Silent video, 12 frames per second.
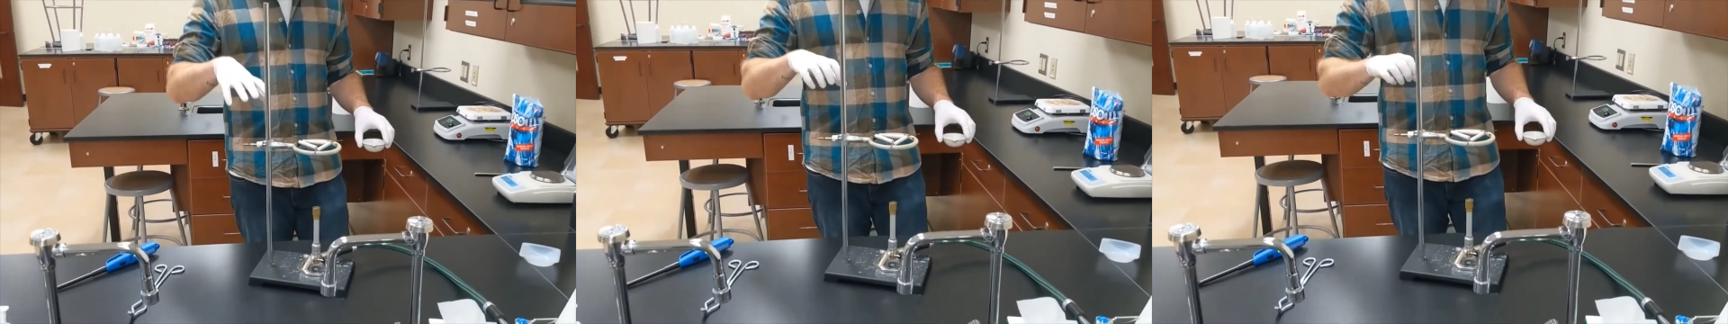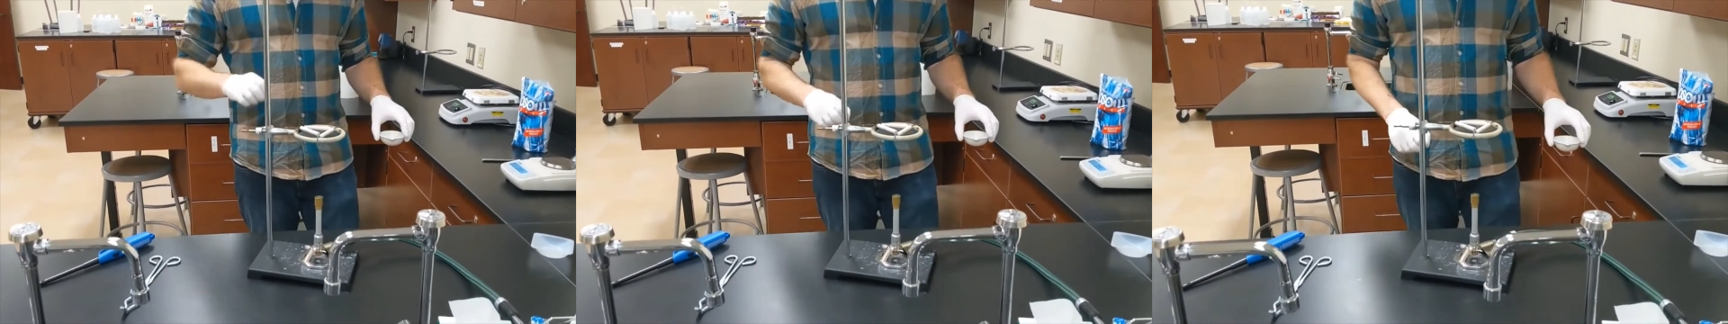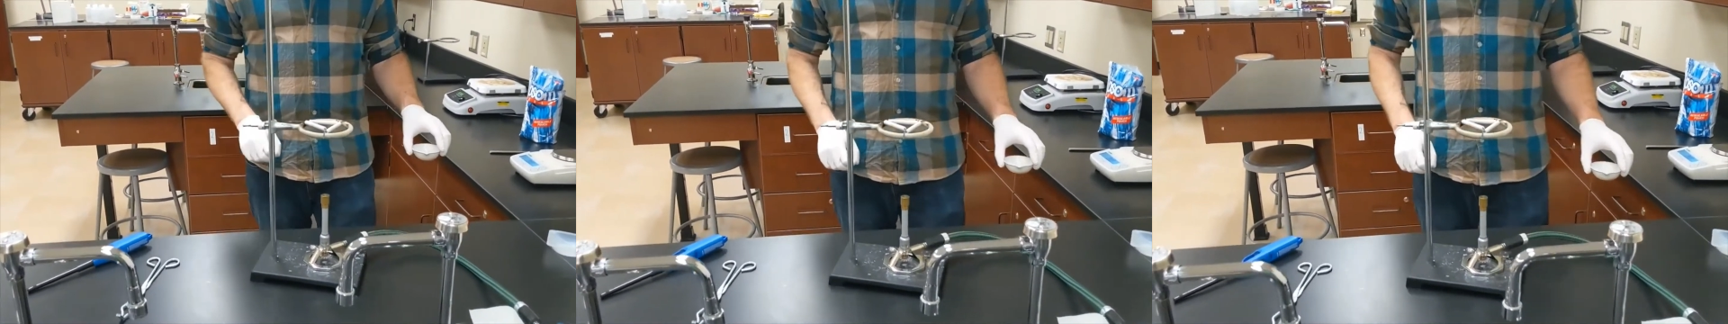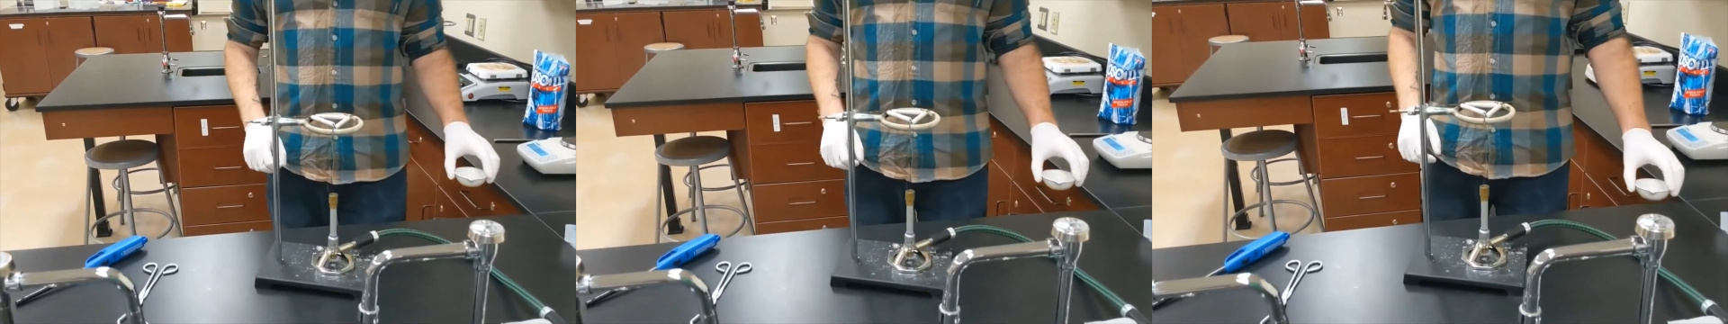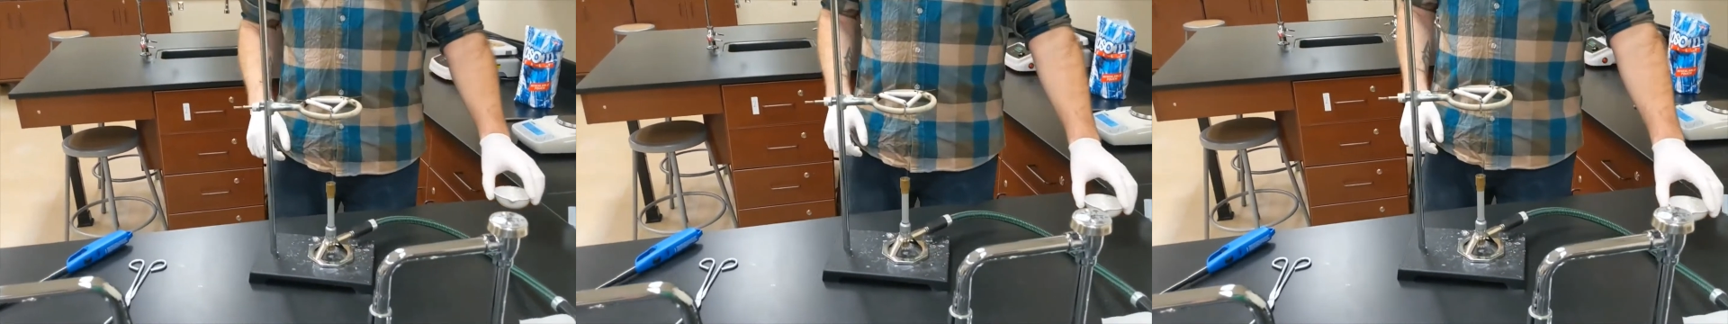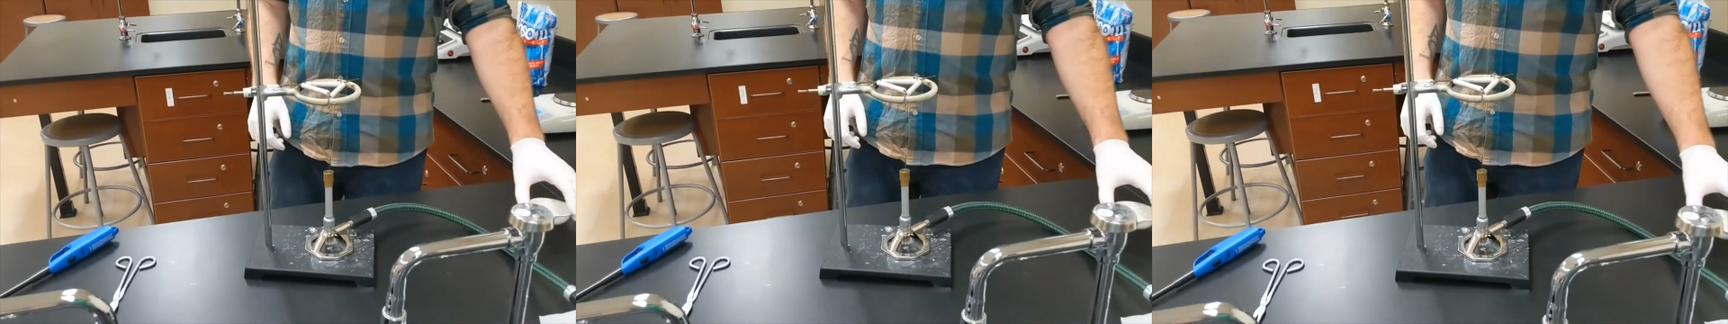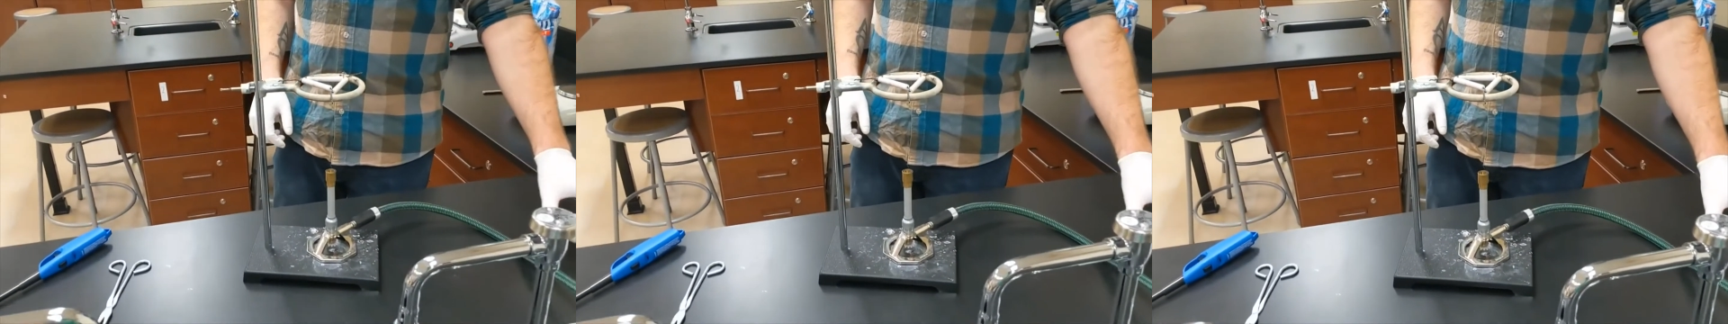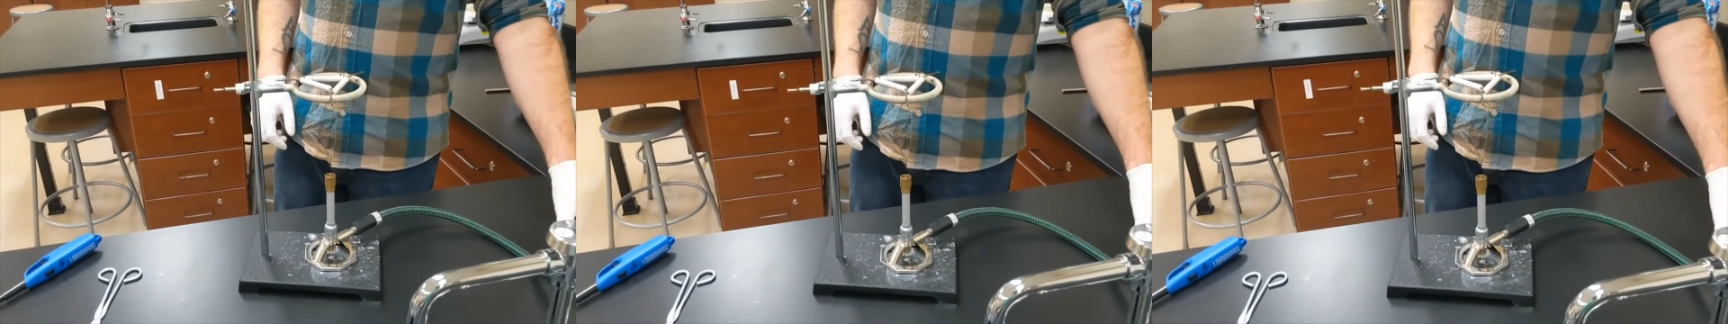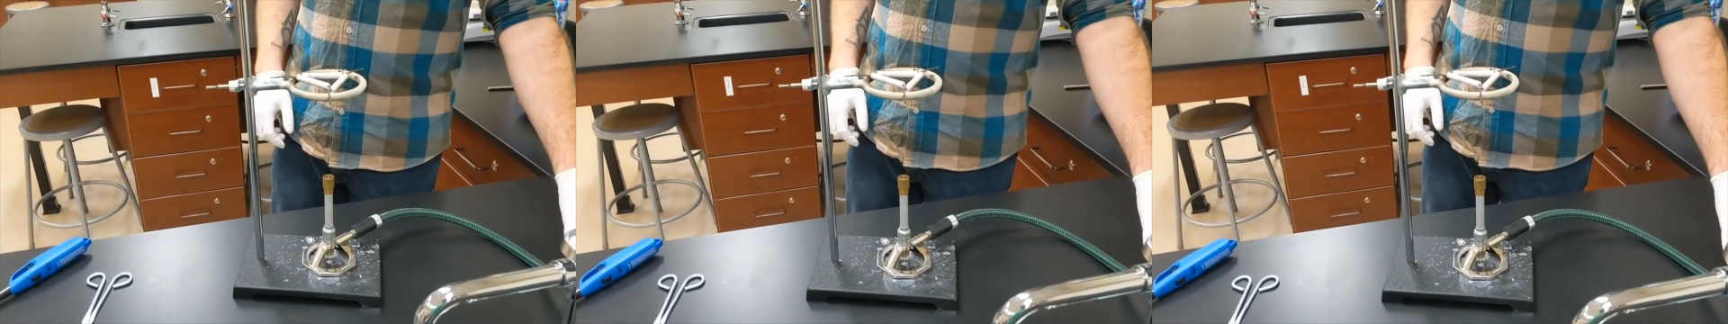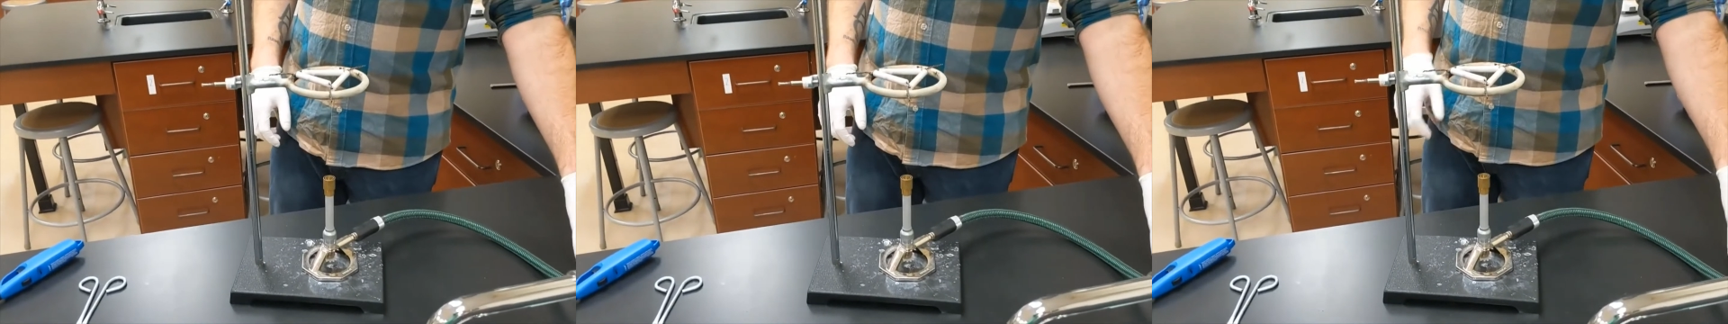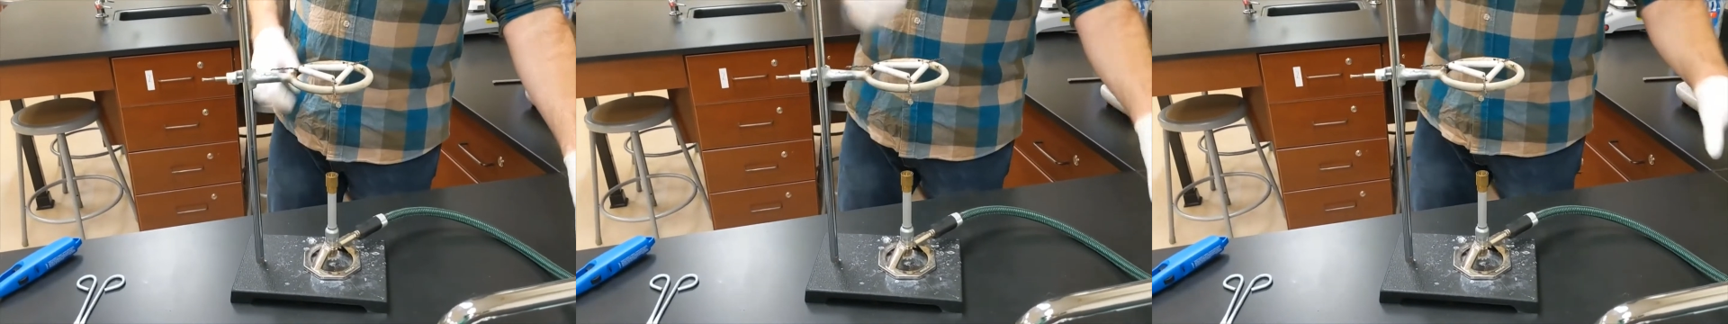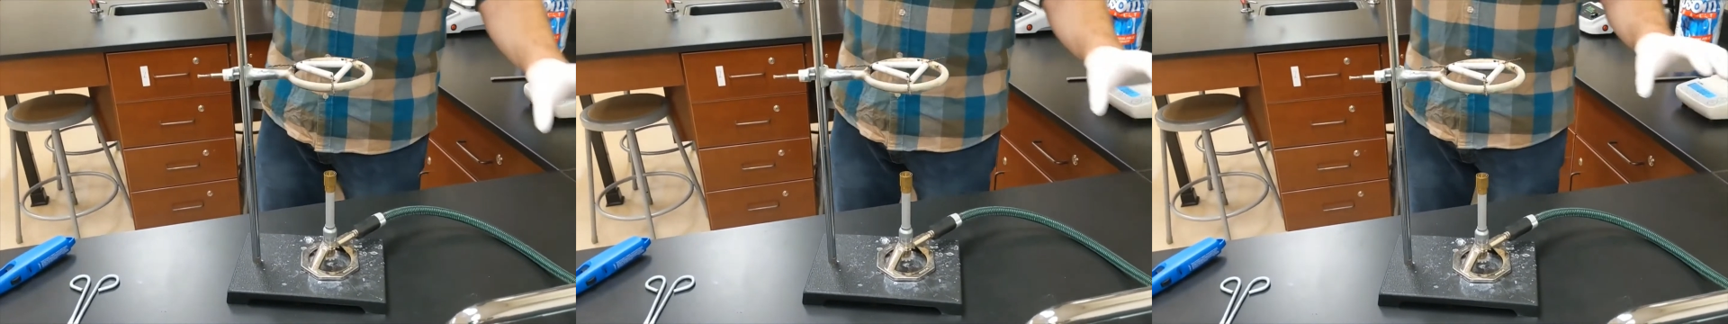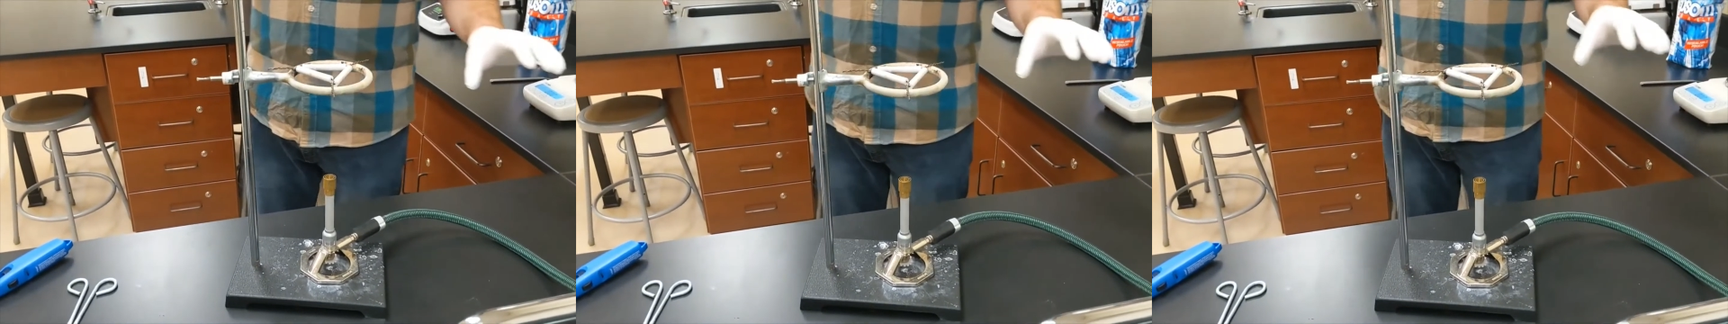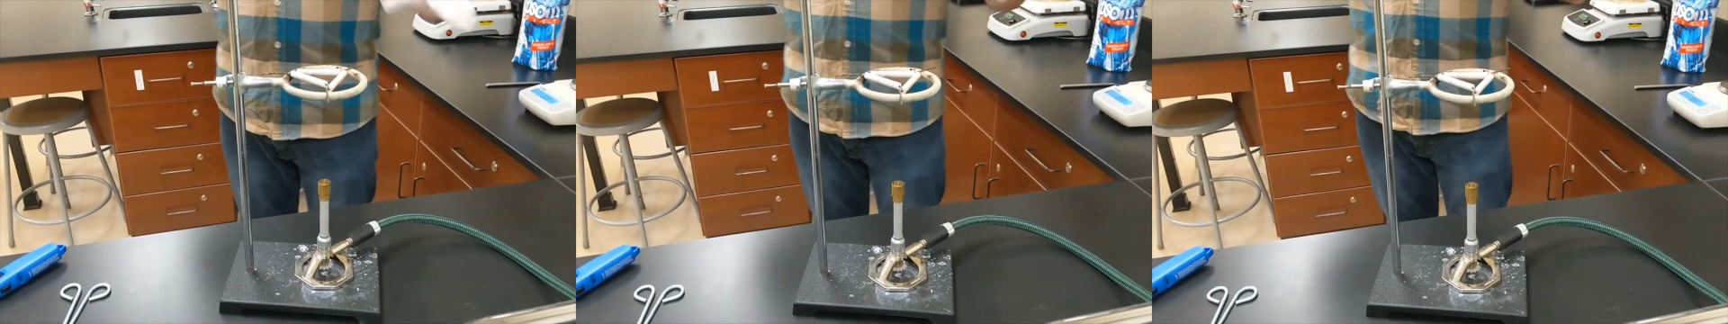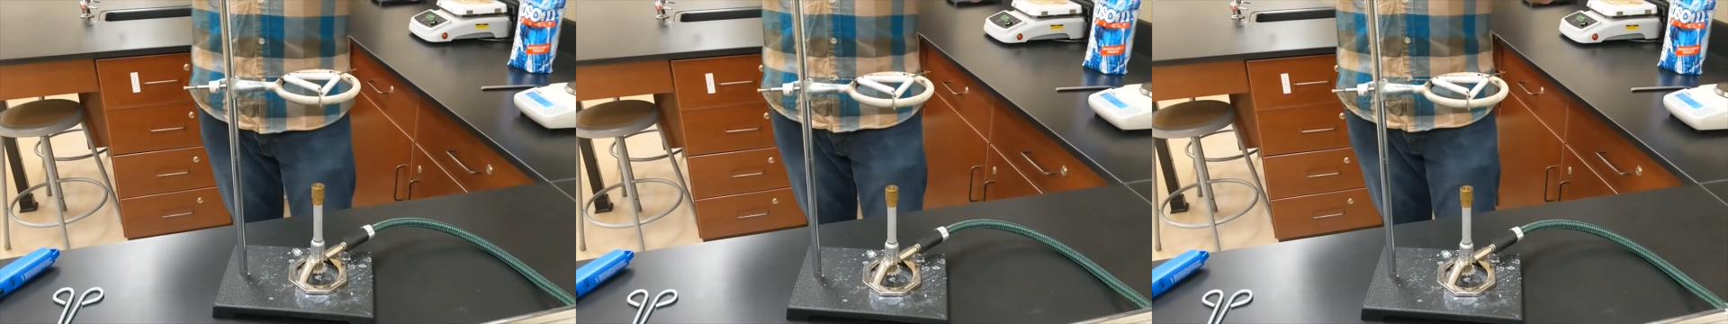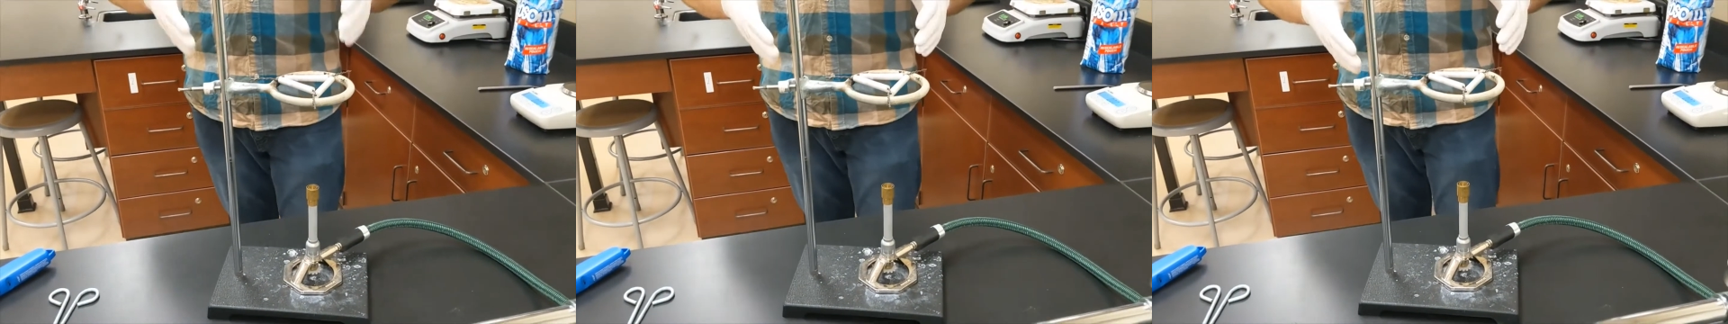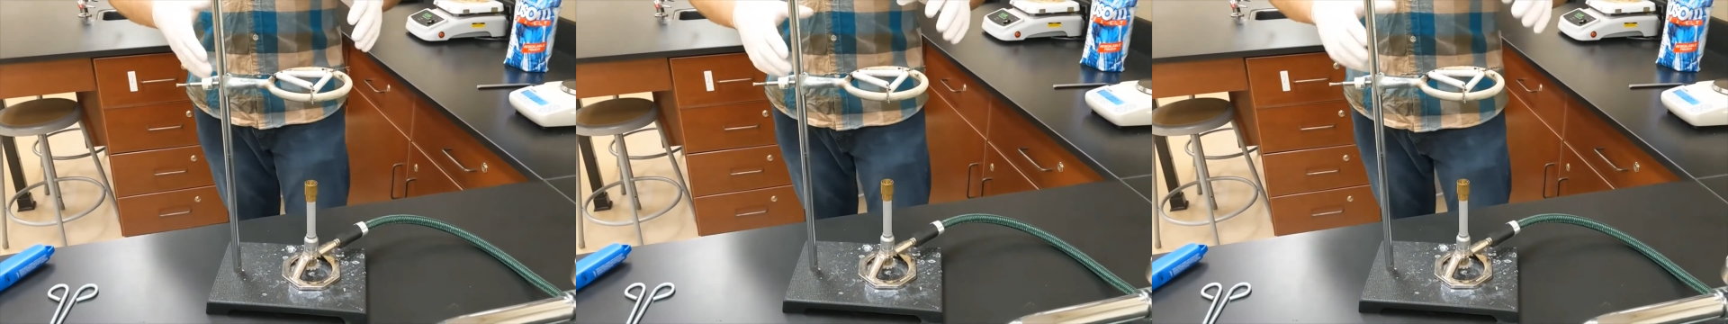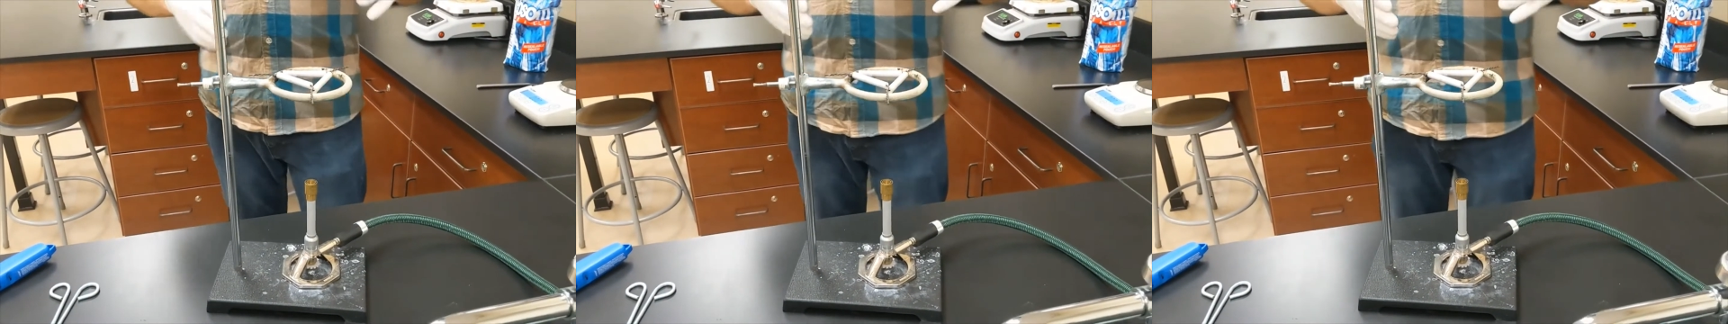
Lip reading: [unreadable: no face in view]